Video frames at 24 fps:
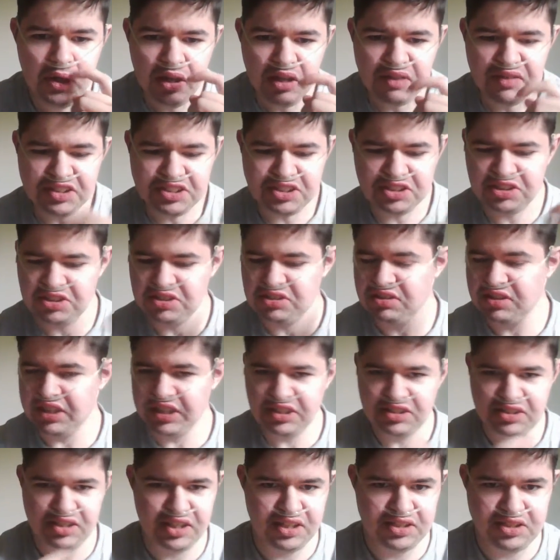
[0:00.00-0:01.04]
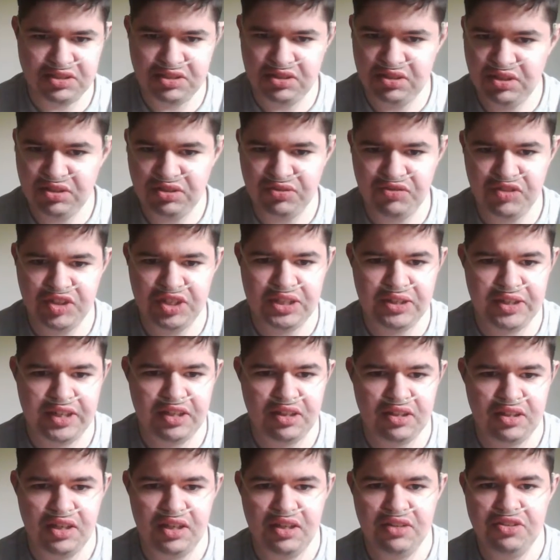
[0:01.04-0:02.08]
This is just, like I said, just a video I
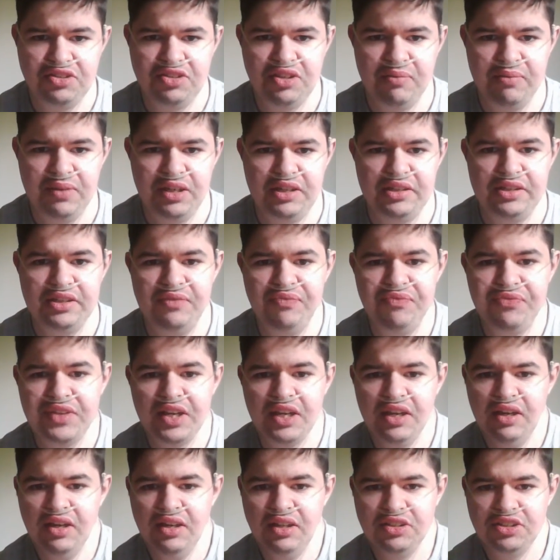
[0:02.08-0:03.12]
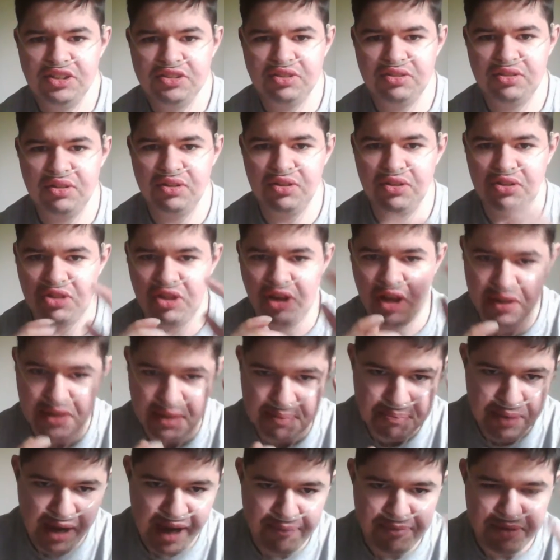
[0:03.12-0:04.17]
thought, just a little thought
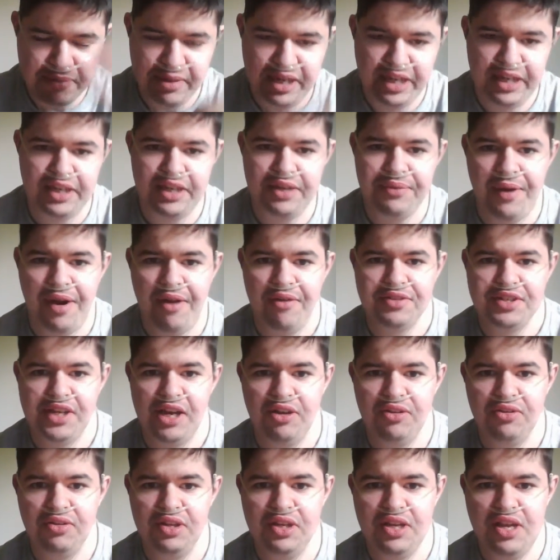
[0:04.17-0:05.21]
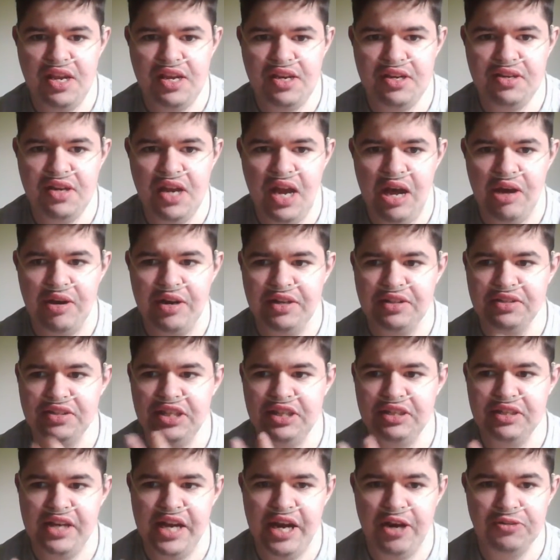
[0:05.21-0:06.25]
that popped in my head when I was out in
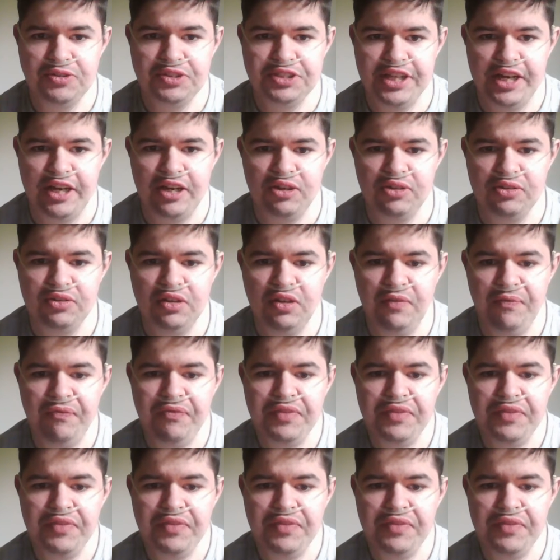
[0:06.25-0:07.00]
town.